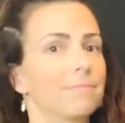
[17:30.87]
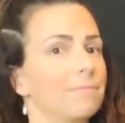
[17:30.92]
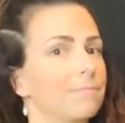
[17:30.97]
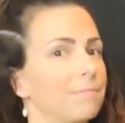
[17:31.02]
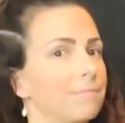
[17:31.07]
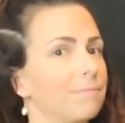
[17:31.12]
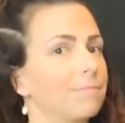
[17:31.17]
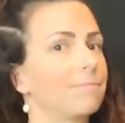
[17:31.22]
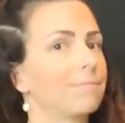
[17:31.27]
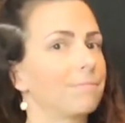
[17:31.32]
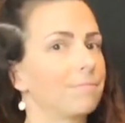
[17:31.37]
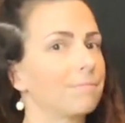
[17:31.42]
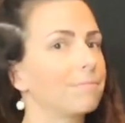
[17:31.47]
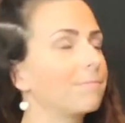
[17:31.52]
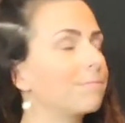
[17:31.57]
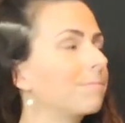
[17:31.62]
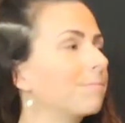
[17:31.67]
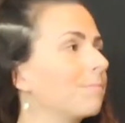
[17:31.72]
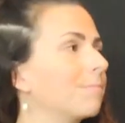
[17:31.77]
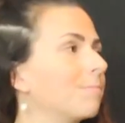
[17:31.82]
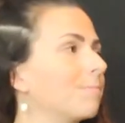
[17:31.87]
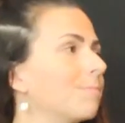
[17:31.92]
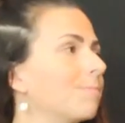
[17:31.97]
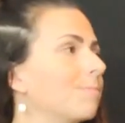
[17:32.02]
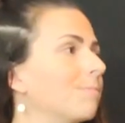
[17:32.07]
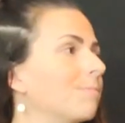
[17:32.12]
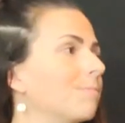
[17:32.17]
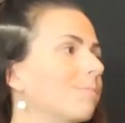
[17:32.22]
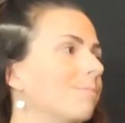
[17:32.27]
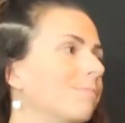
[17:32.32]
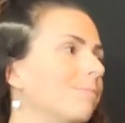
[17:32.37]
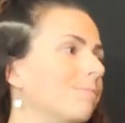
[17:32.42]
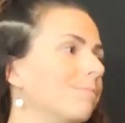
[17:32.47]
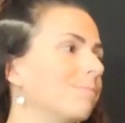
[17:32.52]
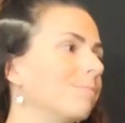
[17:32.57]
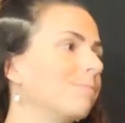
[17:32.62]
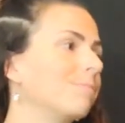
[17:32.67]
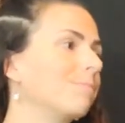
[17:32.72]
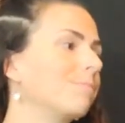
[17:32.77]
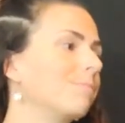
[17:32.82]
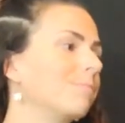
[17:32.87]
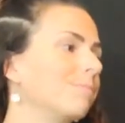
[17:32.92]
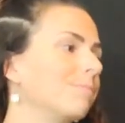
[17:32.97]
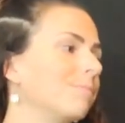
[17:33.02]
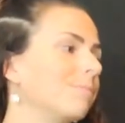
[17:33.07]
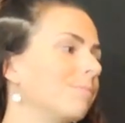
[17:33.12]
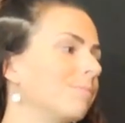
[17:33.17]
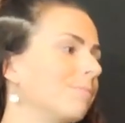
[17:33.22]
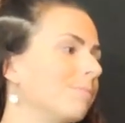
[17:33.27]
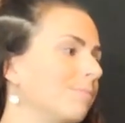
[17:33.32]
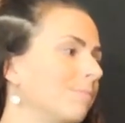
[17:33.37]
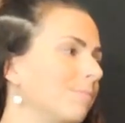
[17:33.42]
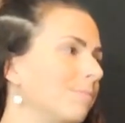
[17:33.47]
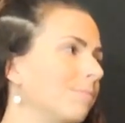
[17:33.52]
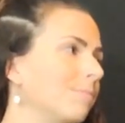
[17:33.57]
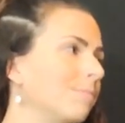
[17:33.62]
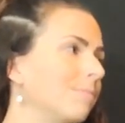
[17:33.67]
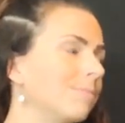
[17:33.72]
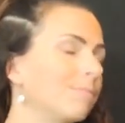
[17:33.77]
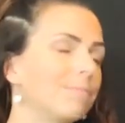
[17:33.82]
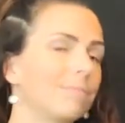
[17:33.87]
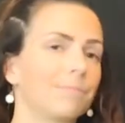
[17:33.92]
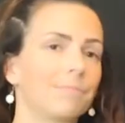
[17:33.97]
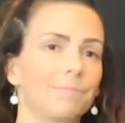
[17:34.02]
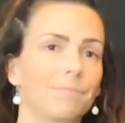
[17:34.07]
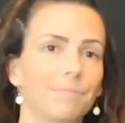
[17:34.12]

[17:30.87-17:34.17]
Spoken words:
No words are spoken by the person on screen.